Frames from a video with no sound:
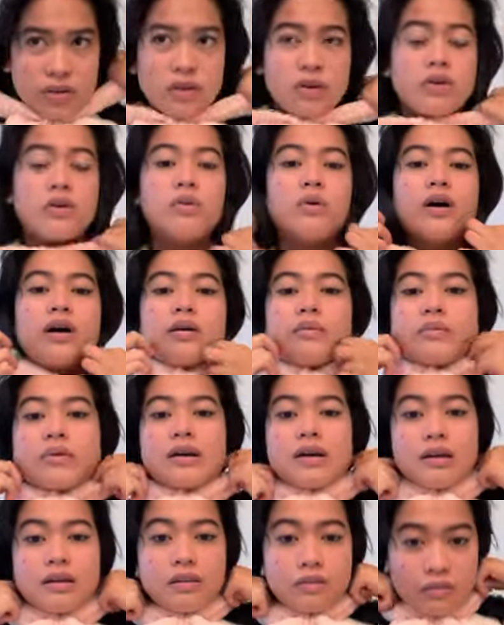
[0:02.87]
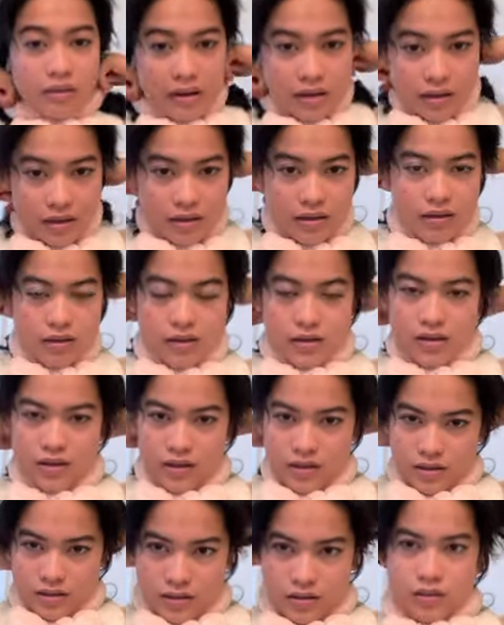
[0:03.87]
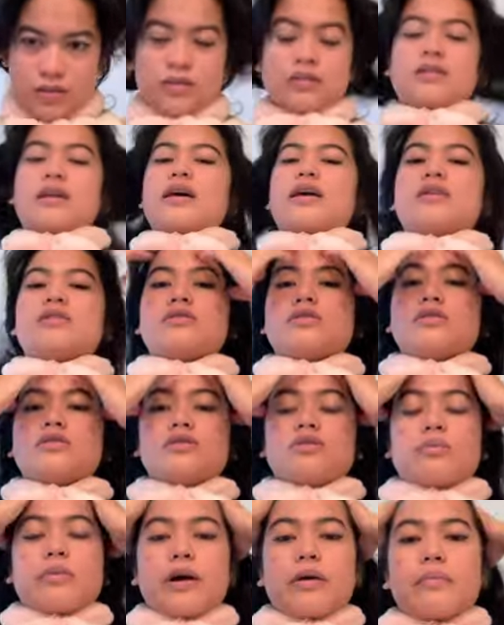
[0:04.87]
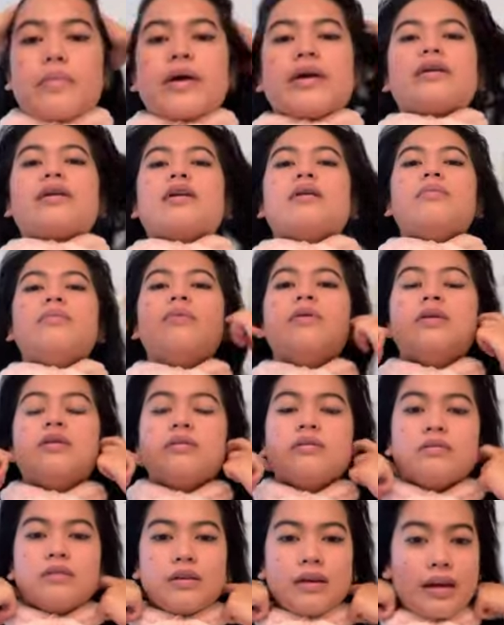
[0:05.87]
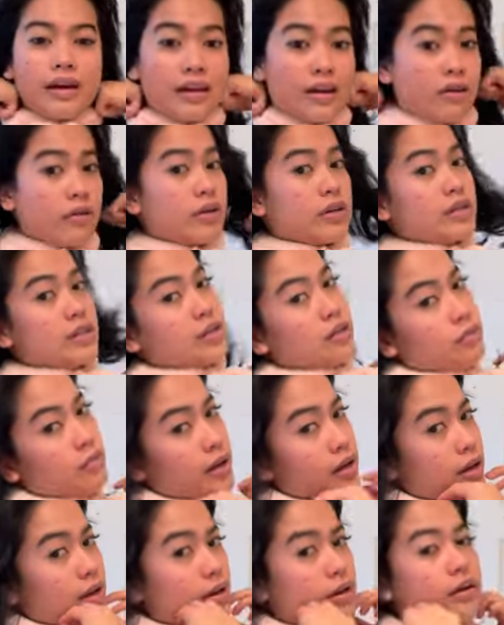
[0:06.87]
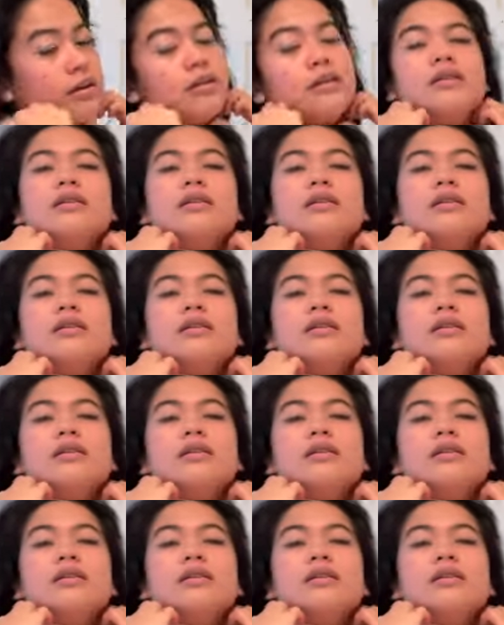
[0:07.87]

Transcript: know why I'm getting ready, like to do my makeup, and I already did my hair